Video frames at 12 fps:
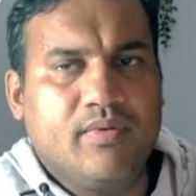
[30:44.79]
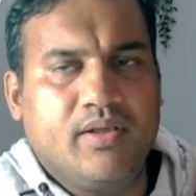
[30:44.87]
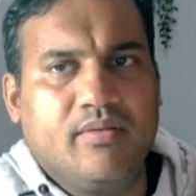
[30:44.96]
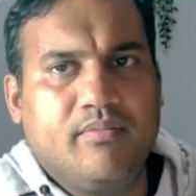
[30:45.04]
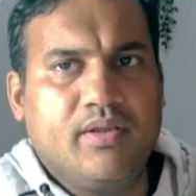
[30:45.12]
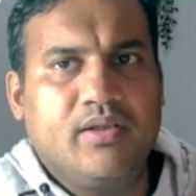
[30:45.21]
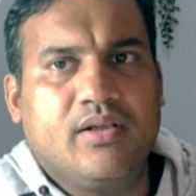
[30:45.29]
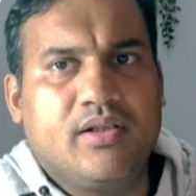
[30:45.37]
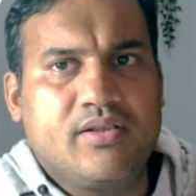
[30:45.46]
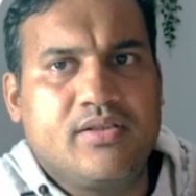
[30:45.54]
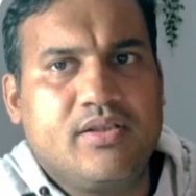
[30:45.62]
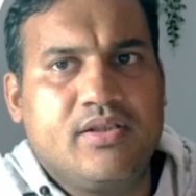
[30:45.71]

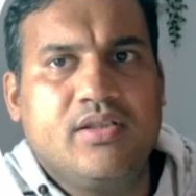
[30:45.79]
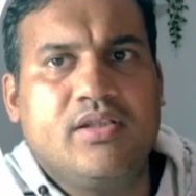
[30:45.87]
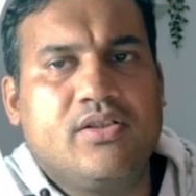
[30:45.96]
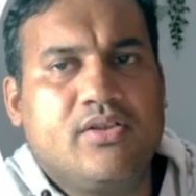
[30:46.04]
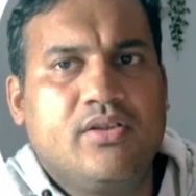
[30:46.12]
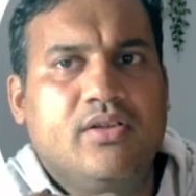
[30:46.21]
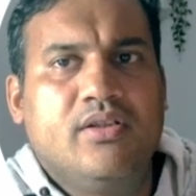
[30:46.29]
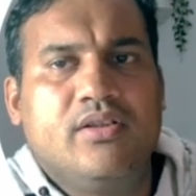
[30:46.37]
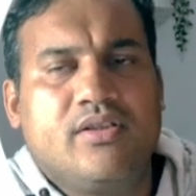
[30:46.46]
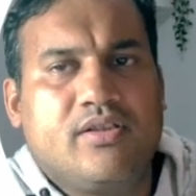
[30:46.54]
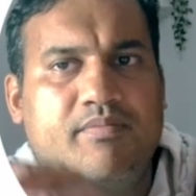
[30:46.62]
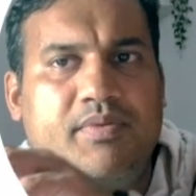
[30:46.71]
MARCH
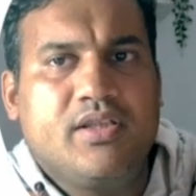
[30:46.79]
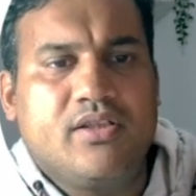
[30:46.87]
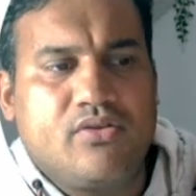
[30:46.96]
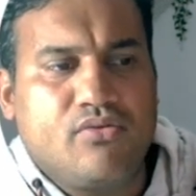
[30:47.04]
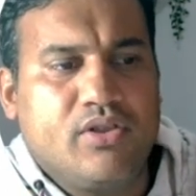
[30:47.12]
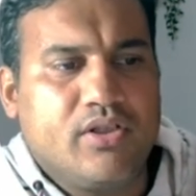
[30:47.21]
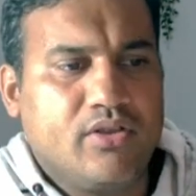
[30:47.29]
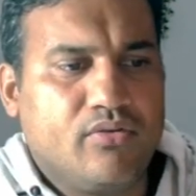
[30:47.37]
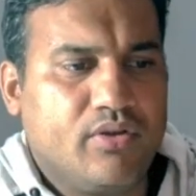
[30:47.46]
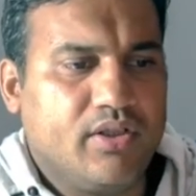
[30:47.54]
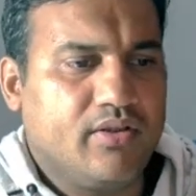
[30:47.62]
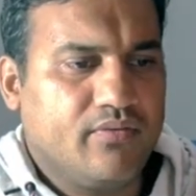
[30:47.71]
space
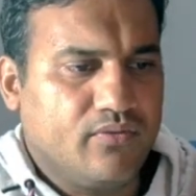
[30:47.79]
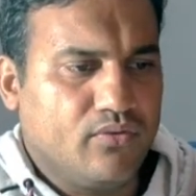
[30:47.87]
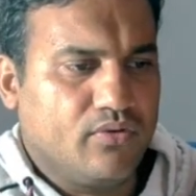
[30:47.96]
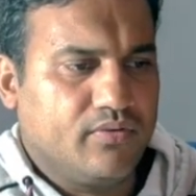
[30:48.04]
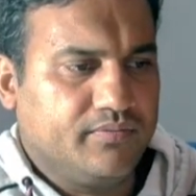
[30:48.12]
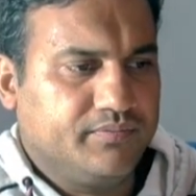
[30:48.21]
2024.